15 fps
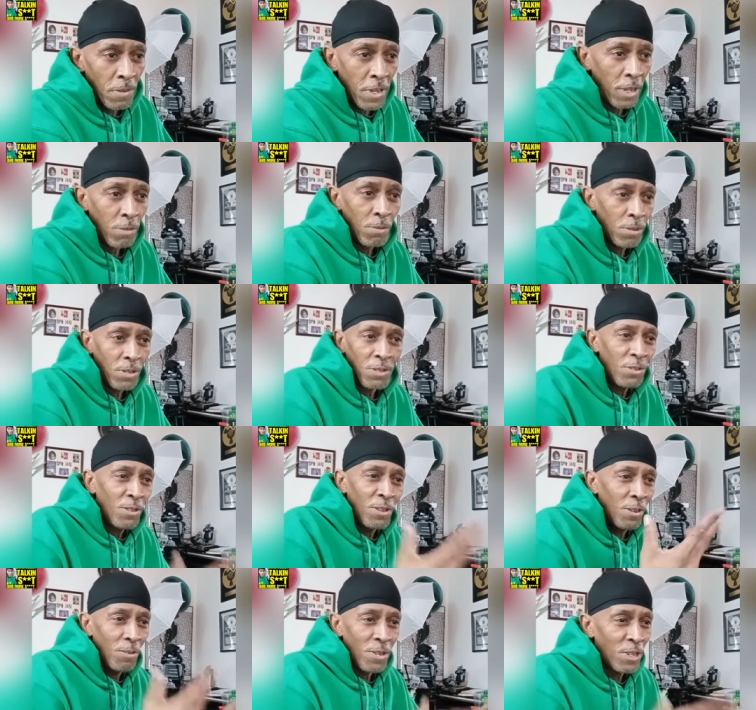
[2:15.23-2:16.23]
a nigga was,
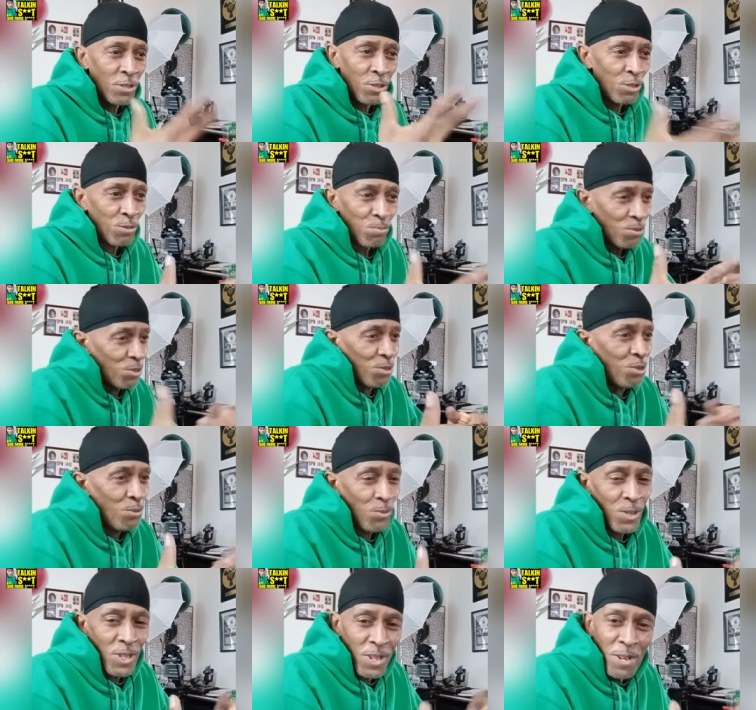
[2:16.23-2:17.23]
you know, he just was
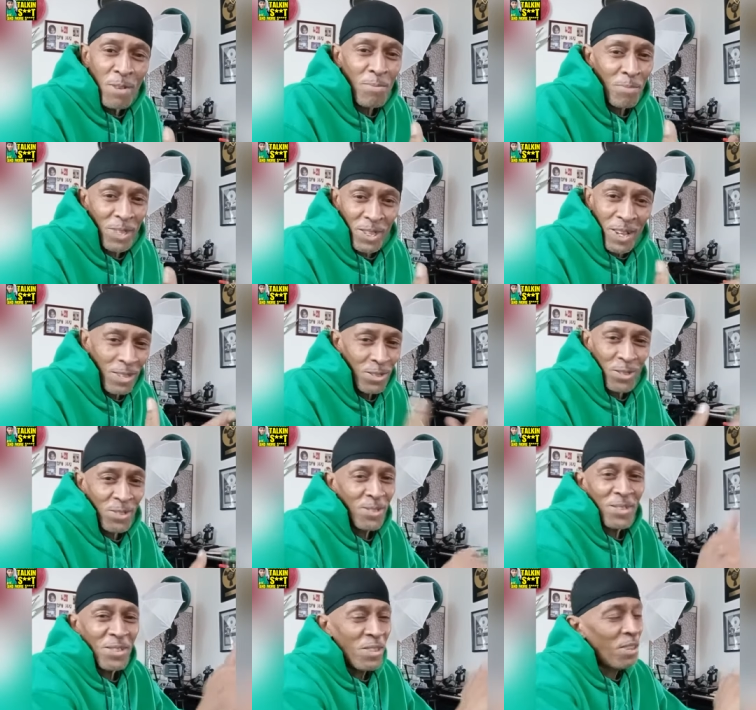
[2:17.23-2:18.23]
doing him. And I
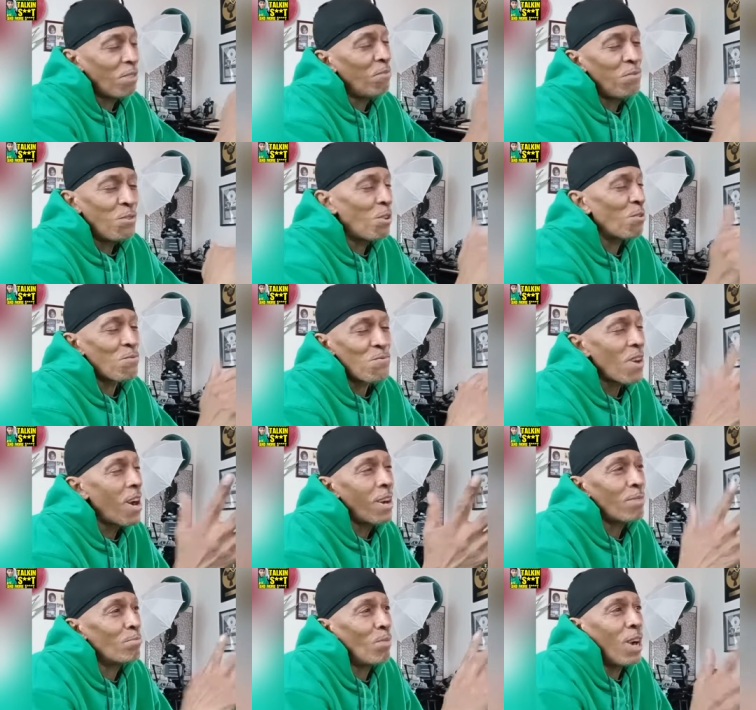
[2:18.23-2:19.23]
took the nigga for a
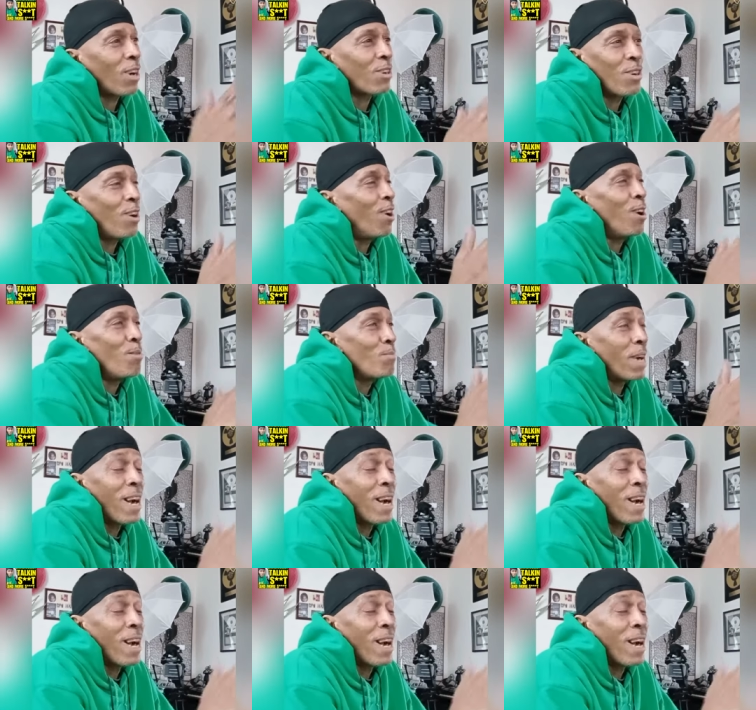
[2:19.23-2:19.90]
ride in my car.